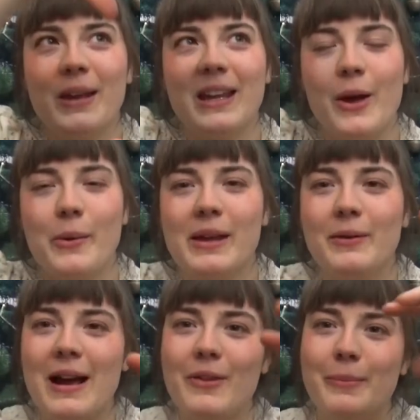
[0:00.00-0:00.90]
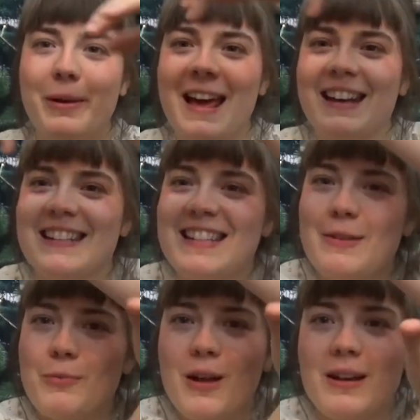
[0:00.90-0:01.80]
going around the planet
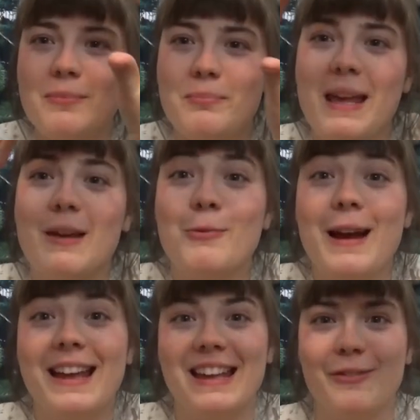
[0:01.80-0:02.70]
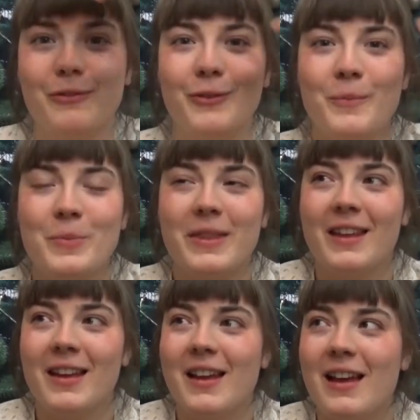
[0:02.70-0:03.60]
in one big wave,
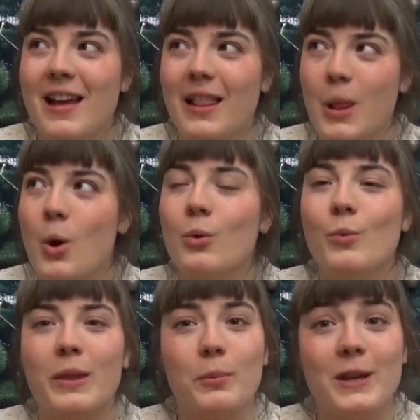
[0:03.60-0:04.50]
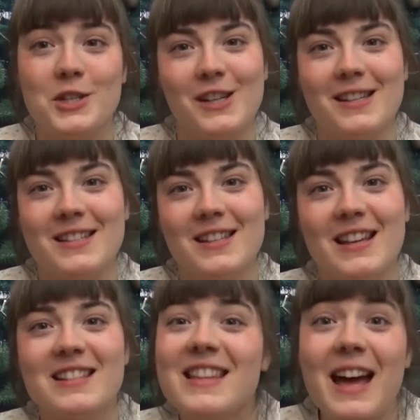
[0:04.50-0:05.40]
along with wishes.
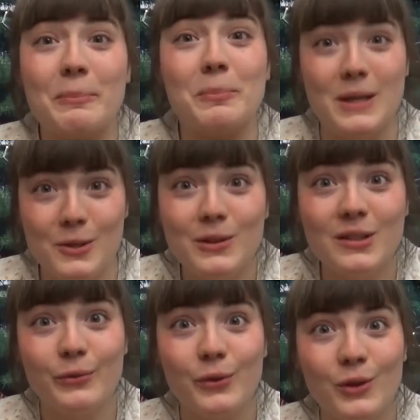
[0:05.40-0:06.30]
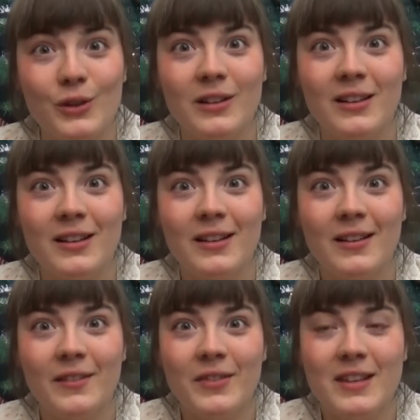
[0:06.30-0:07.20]
Isn't that beautiful?
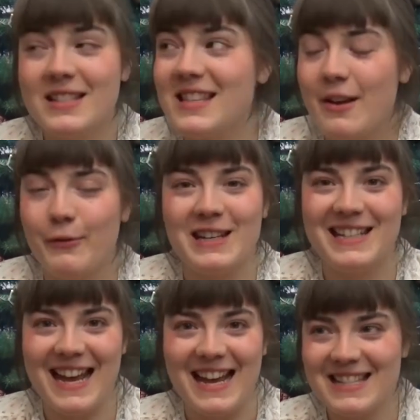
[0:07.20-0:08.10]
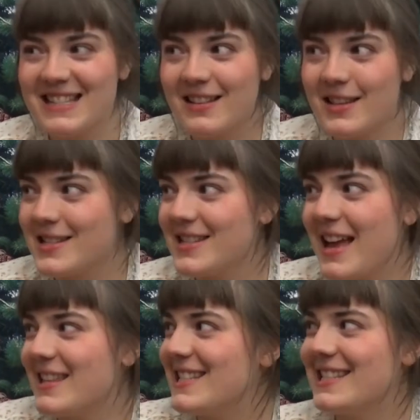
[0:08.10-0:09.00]
Isn't that fantastic? Doesn't
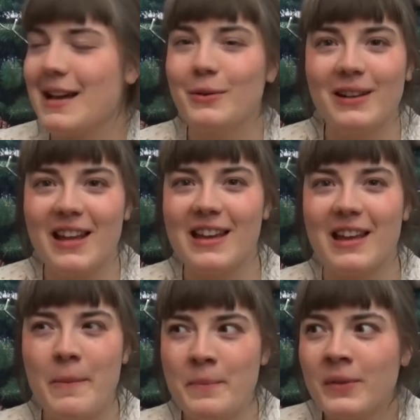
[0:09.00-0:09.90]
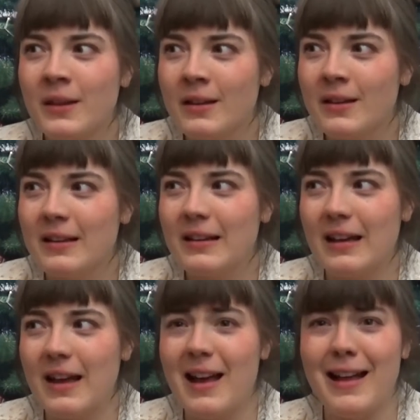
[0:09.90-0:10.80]
that sound like
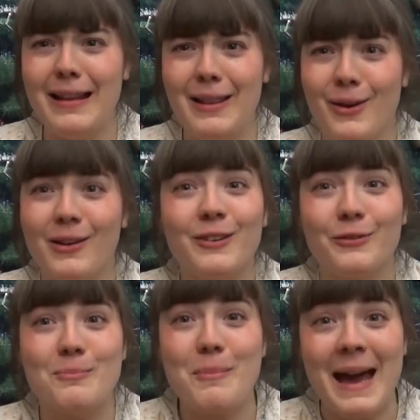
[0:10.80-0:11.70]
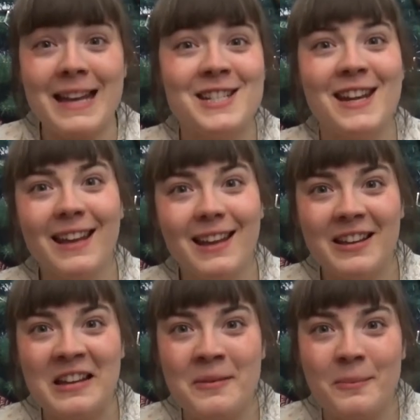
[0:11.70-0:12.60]
a lot of magic,
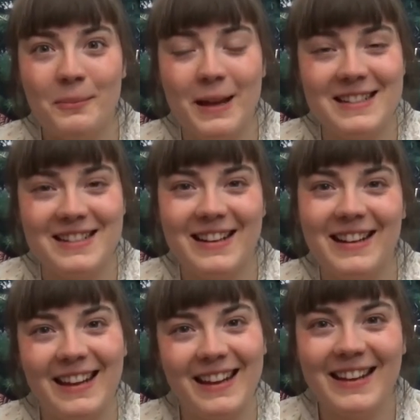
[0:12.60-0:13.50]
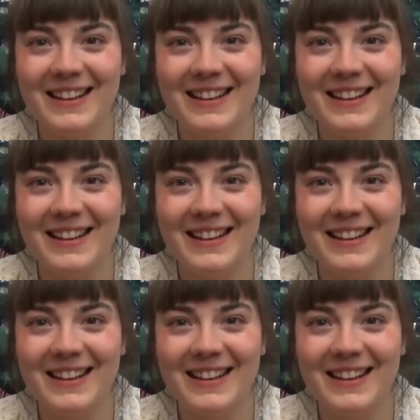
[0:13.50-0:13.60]
basically.